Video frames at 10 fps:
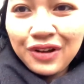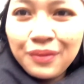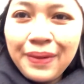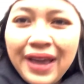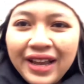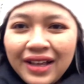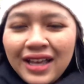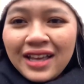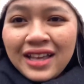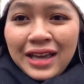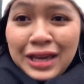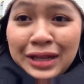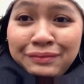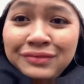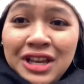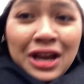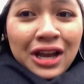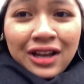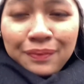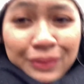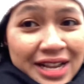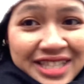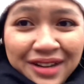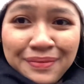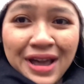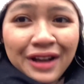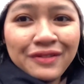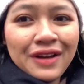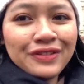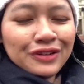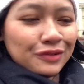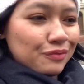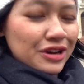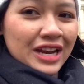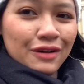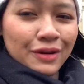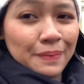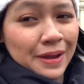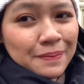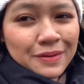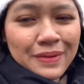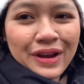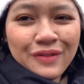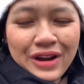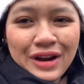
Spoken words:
go back. And yeah, plastic bag, we have to bring our paper bag or